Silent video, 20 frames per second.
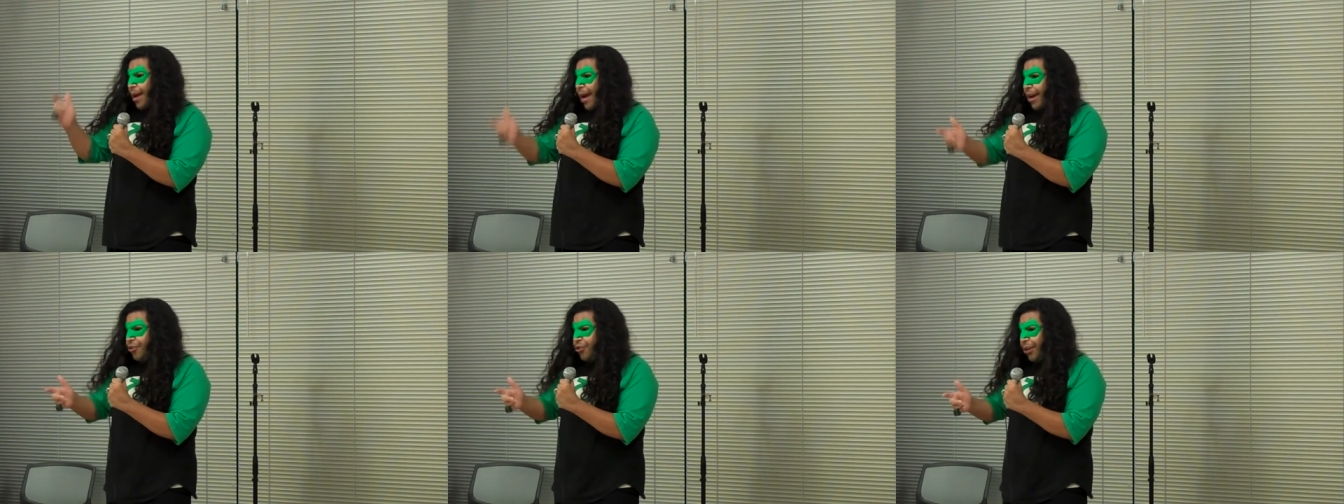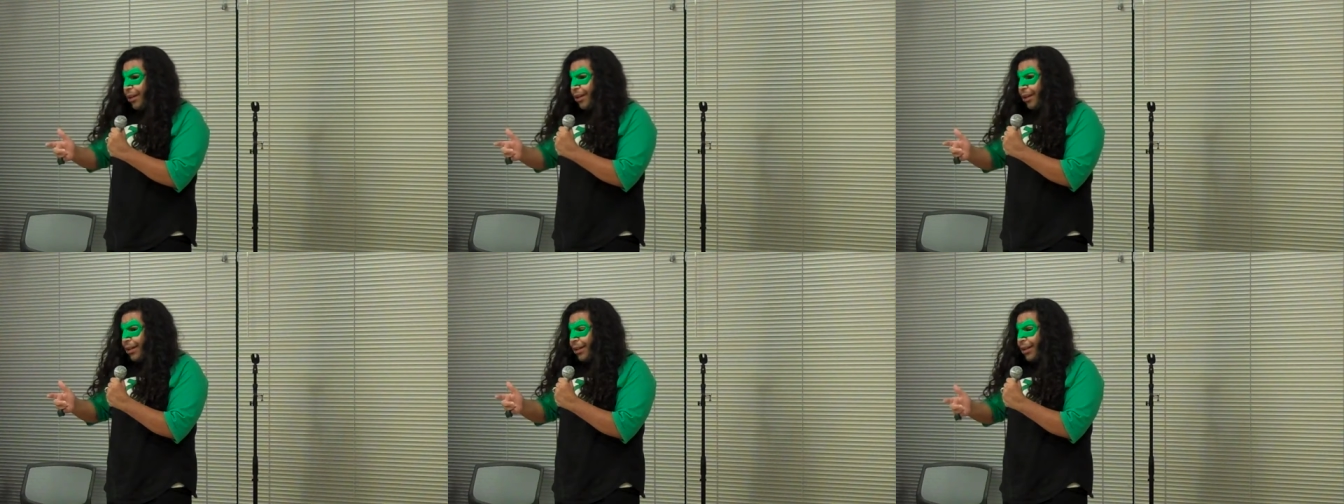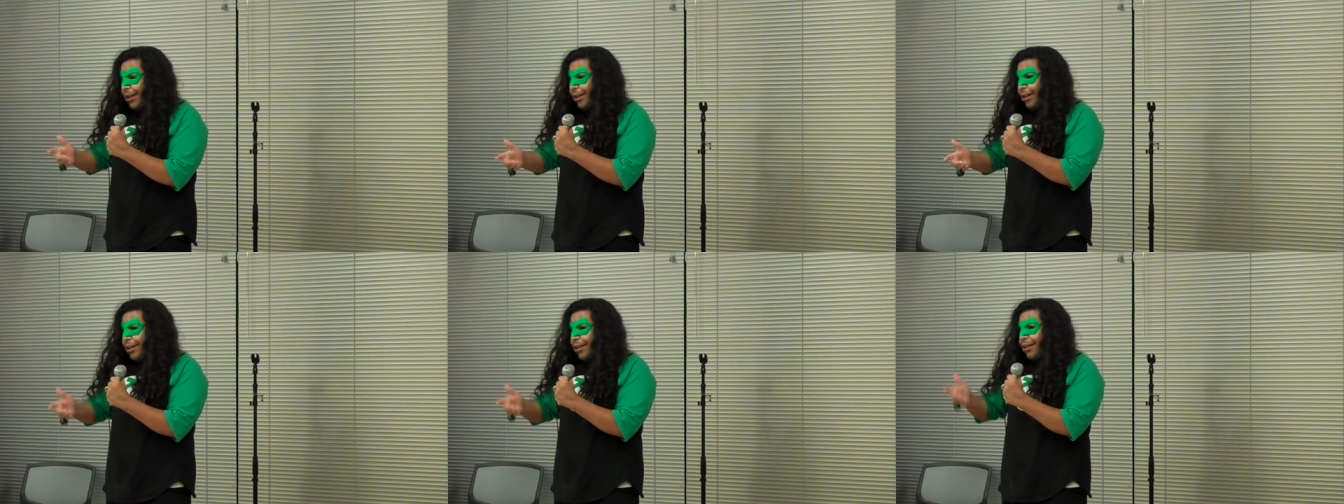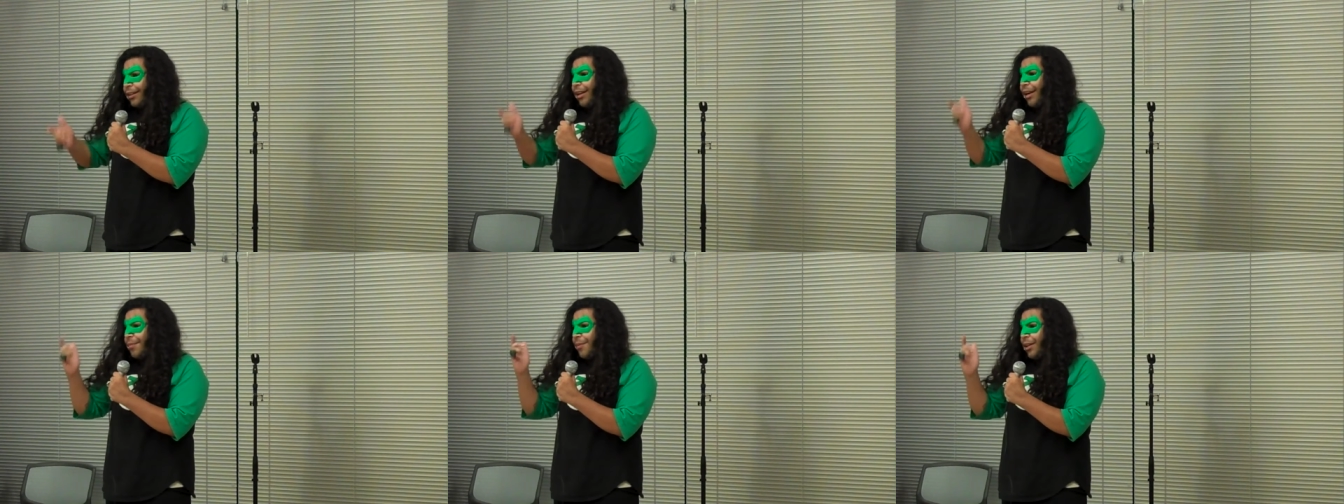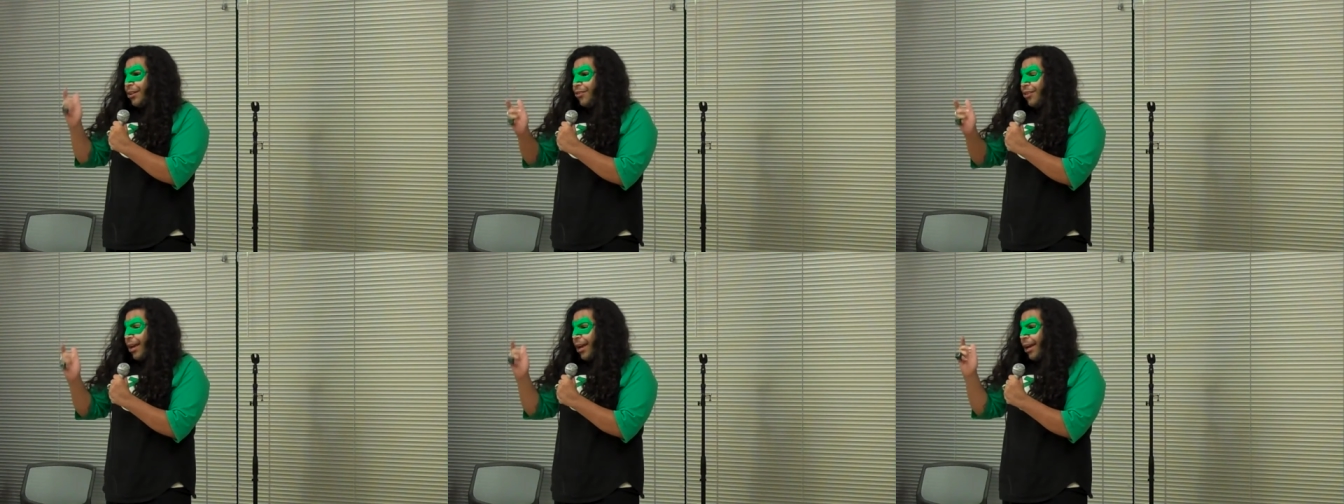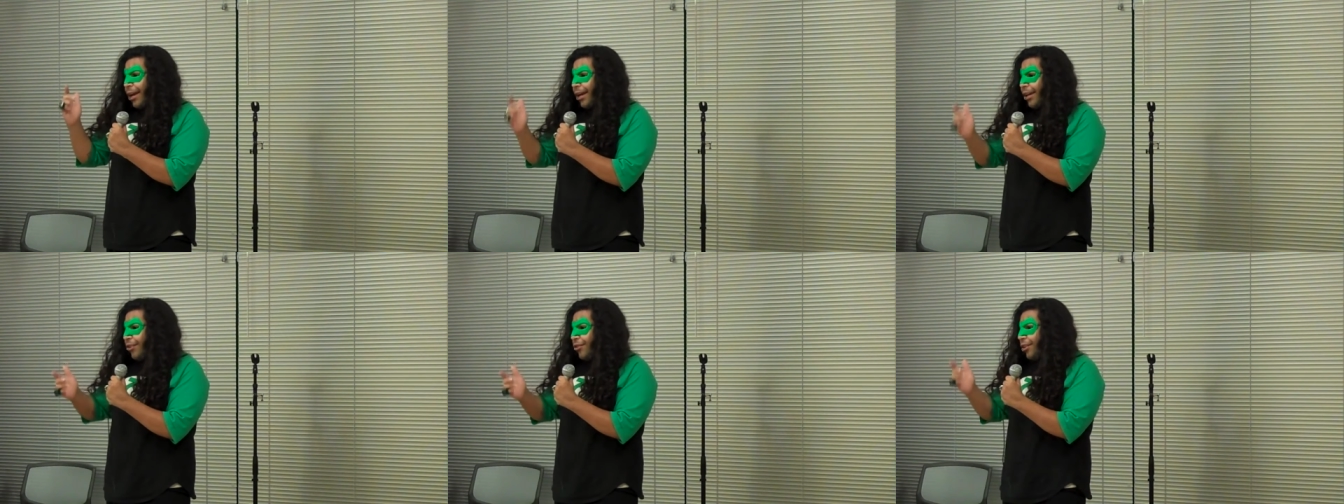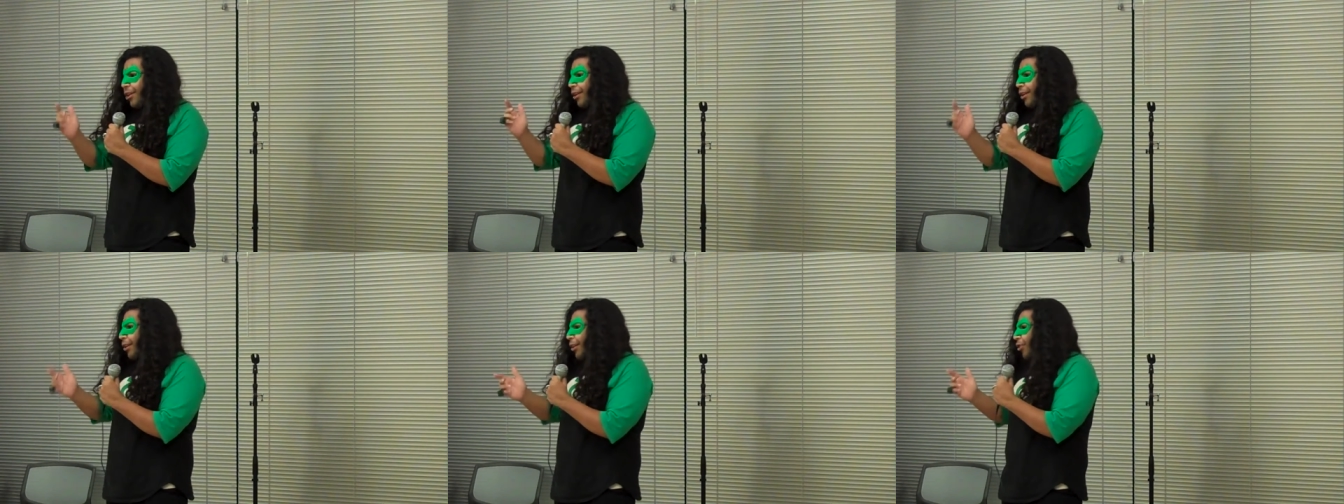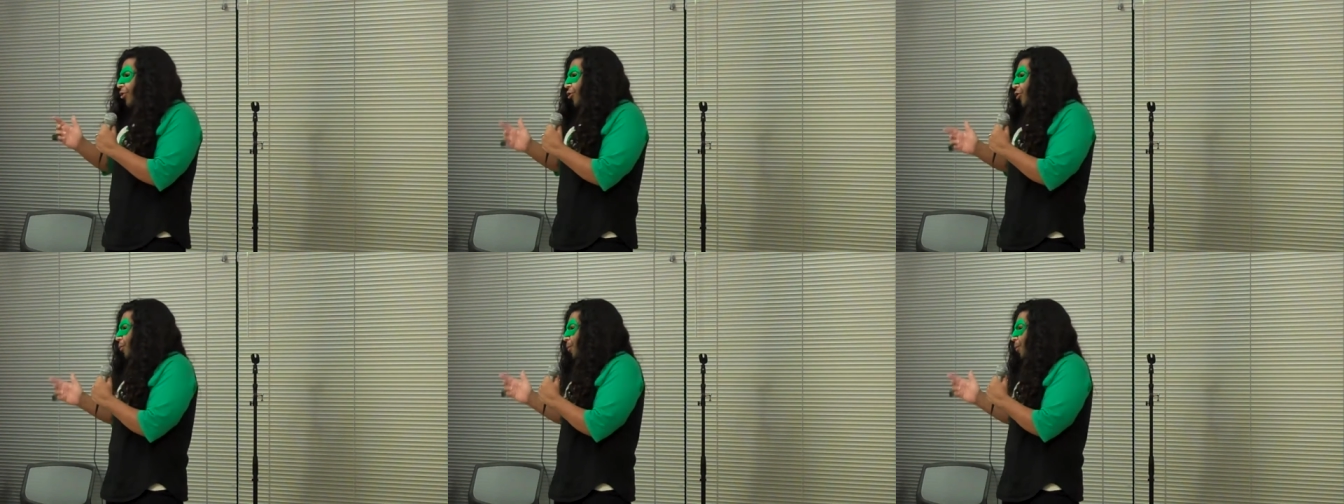magic. That means AIDS can kill